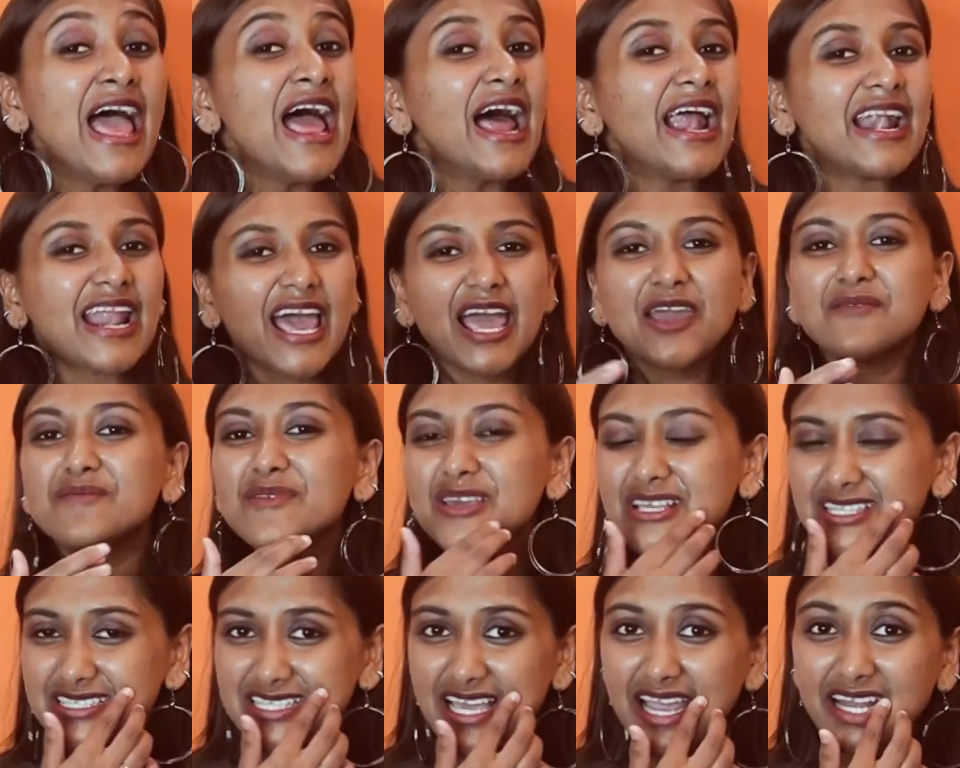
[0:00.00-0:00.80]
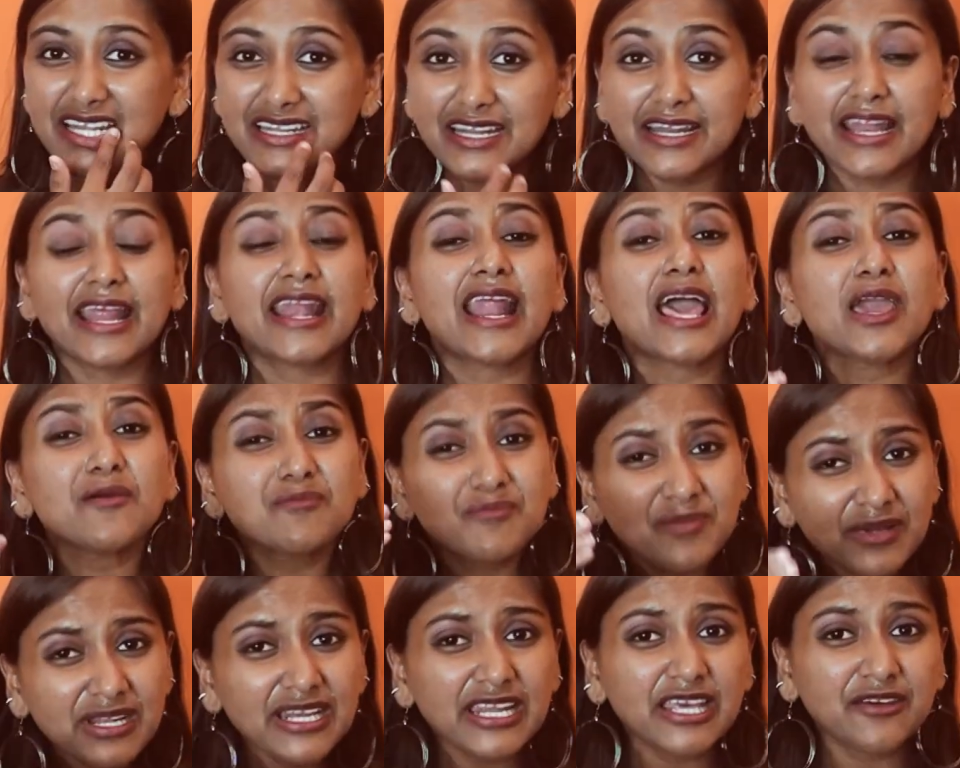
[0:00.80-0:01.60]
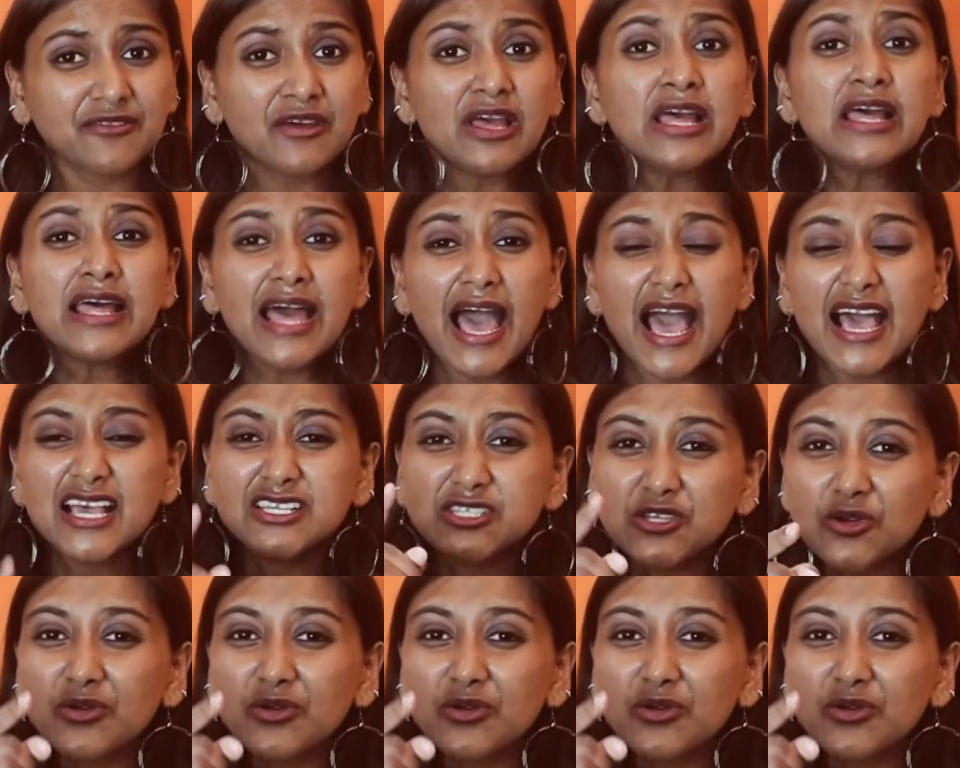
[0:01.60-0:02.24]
And I'm excited, and I believe as